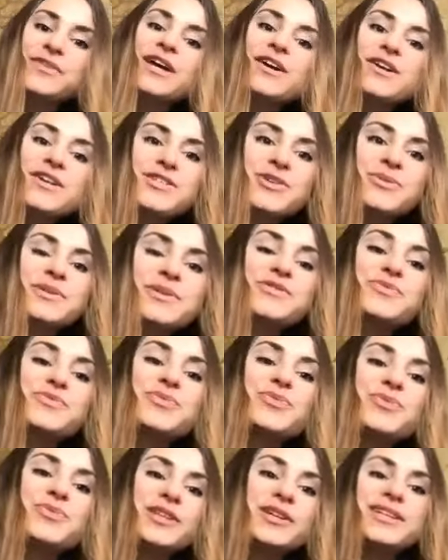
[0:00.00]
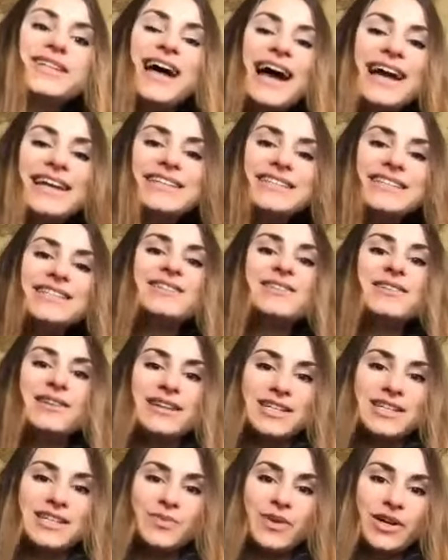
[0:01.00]
So yes. the ideal
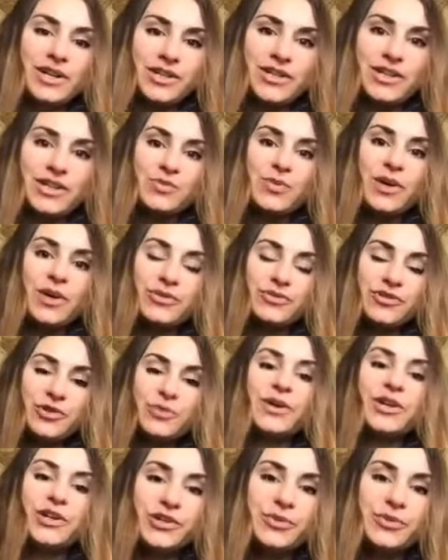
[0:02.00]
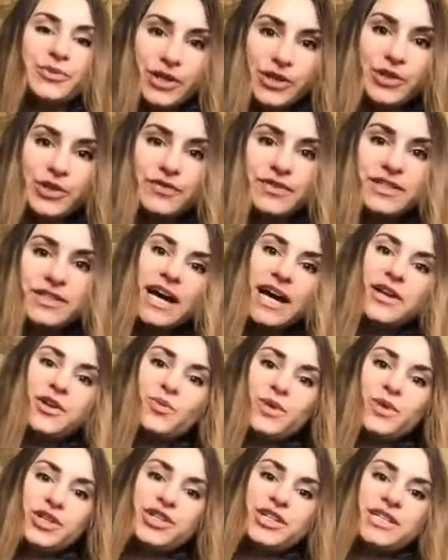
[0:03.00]
is what is when you do what you what you've done,
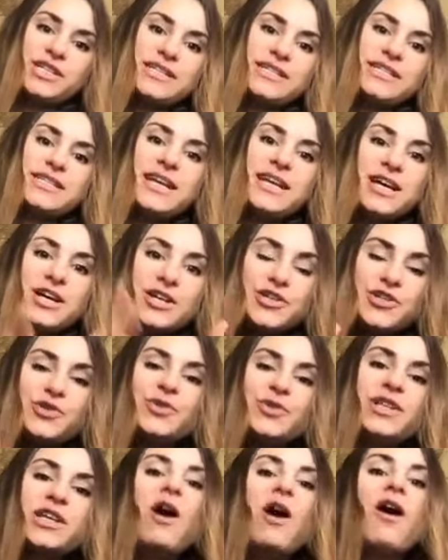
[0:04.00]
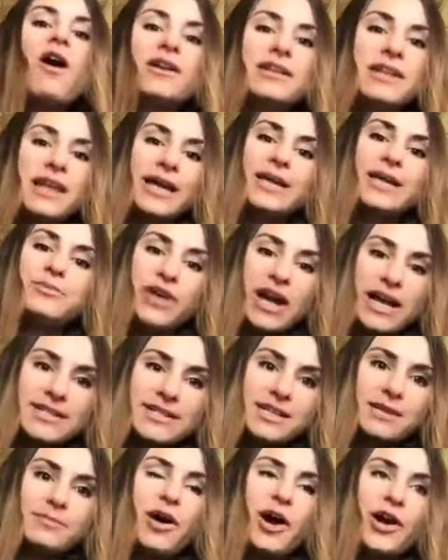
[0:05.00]
which is do the online
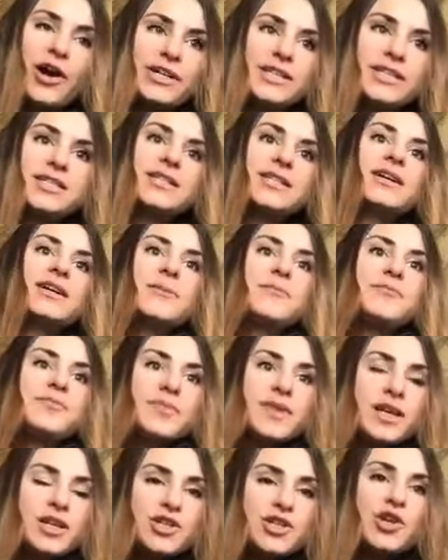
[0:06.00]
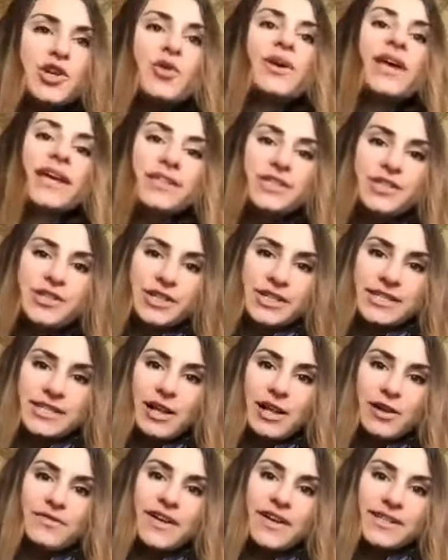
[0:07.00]
branding part, showcase
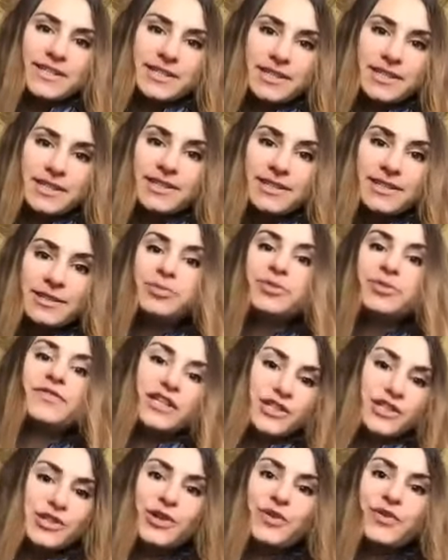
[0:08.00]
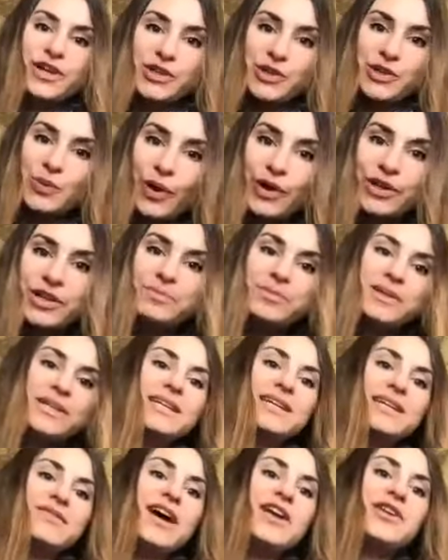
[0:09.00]
yourself as the professional that you want to be
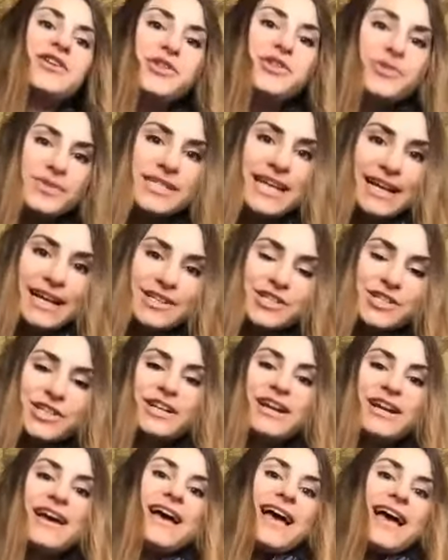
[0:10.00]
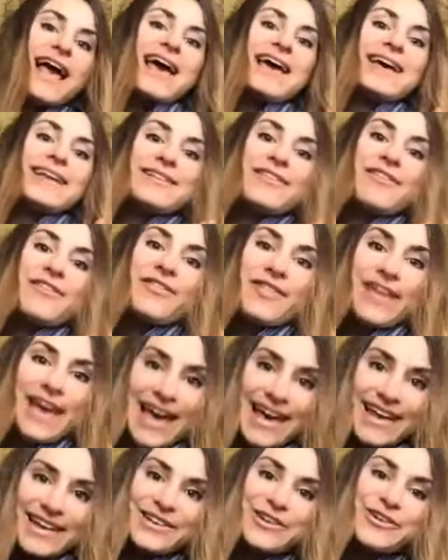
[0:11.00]
in that new sector, and
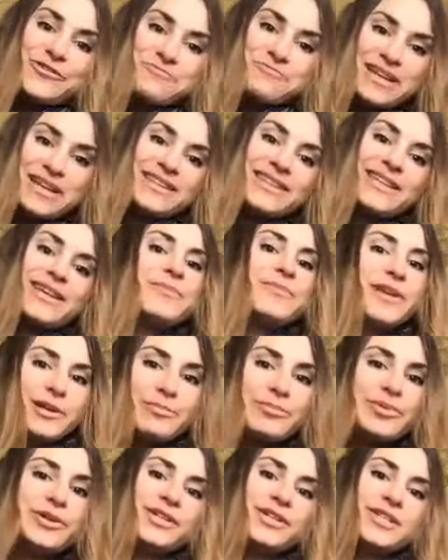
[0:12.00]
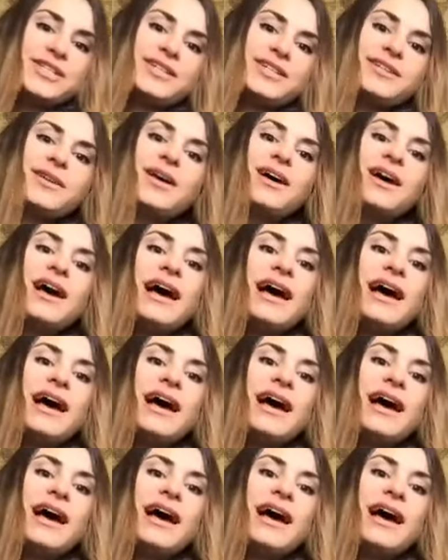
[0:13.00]
then go meet them in person.